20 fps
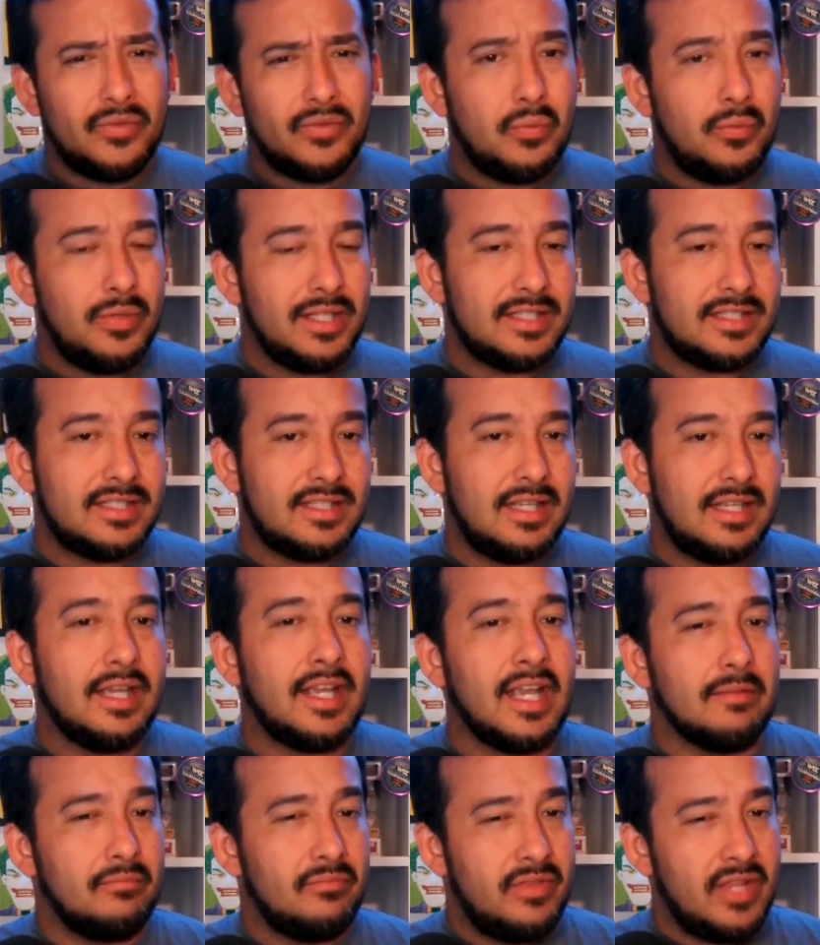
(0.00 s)

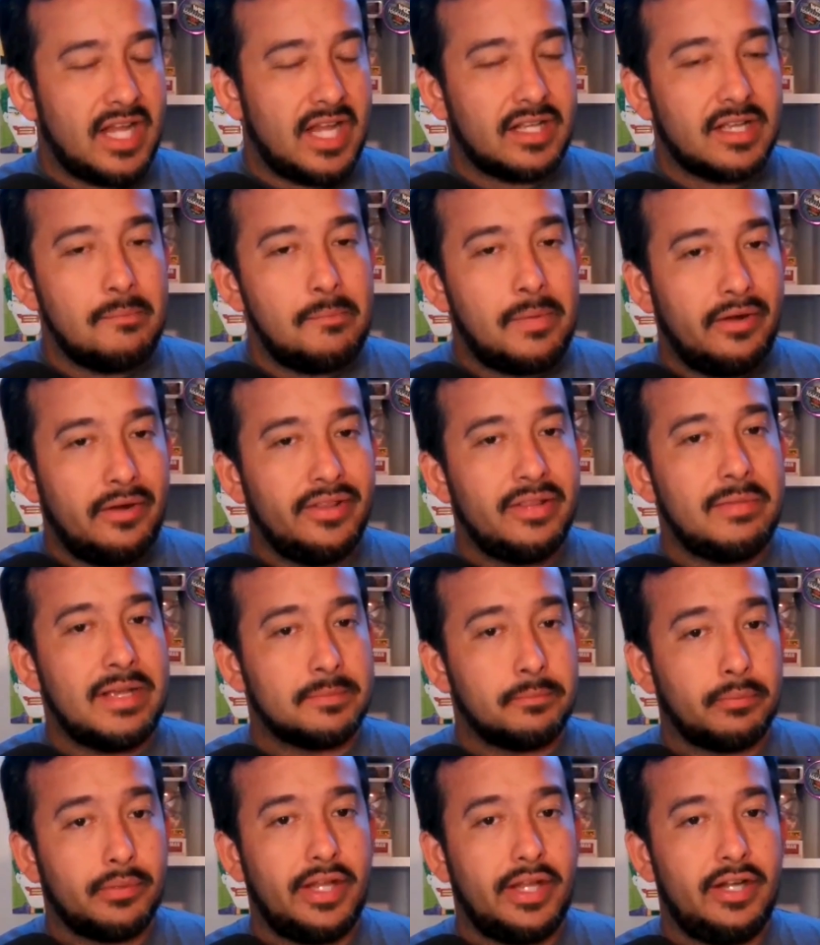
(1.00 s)
Again, not comparing them
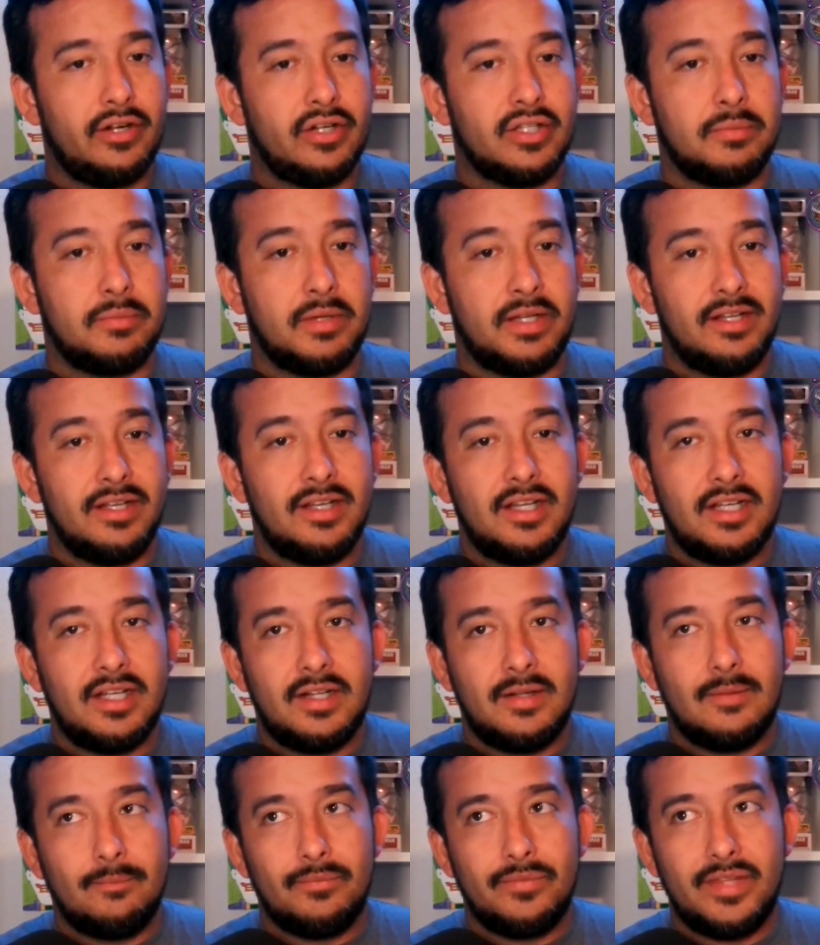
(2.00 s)
as players, but
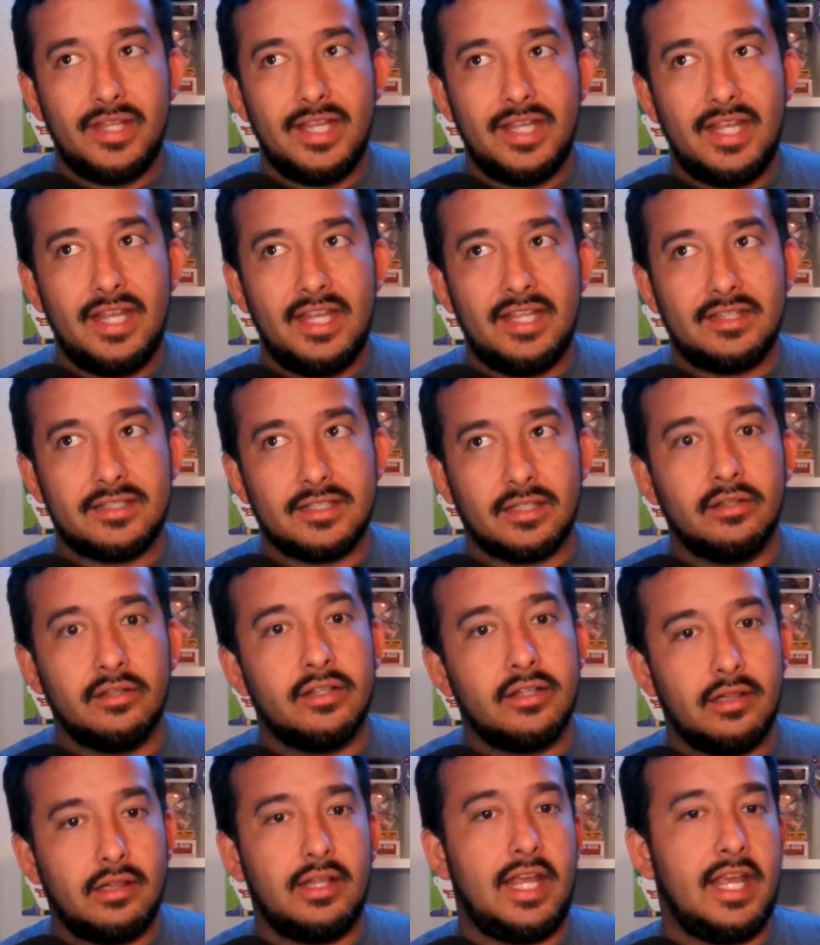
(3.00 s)
it's a
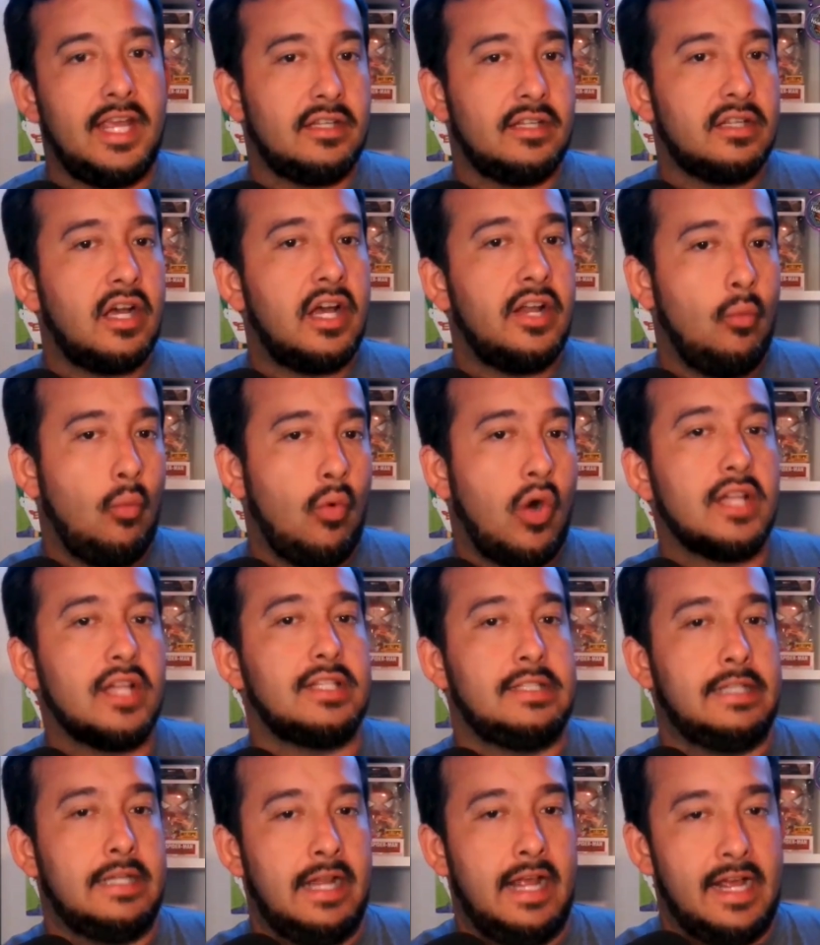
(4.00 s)
little Anton
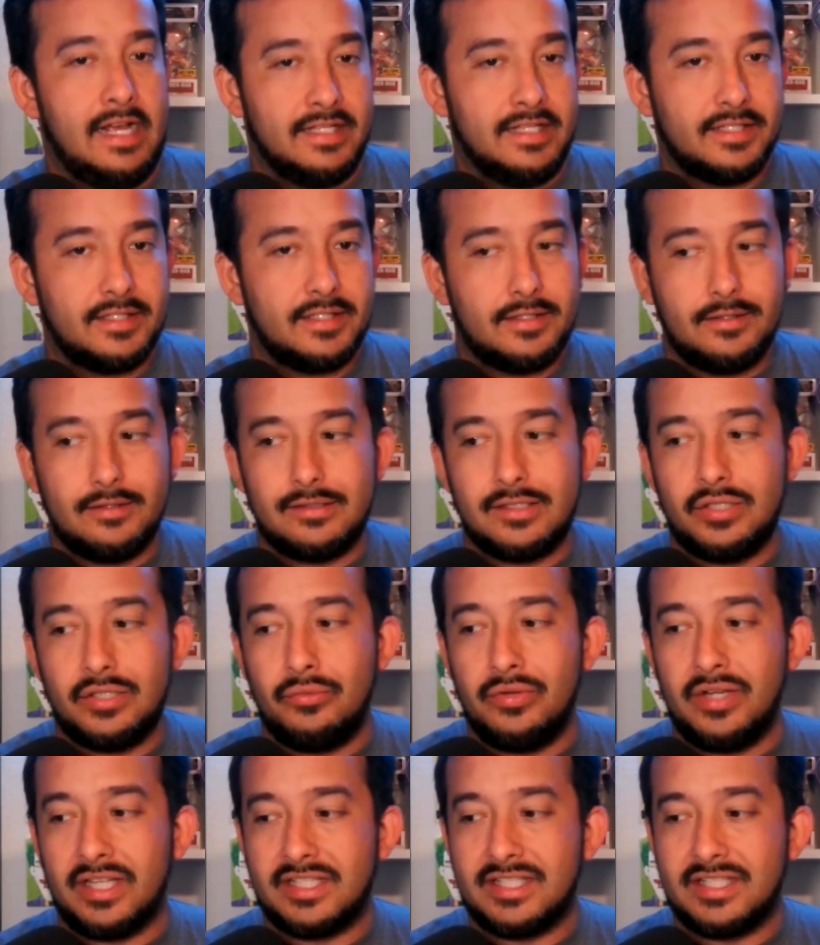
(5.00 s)
Watson-esque to an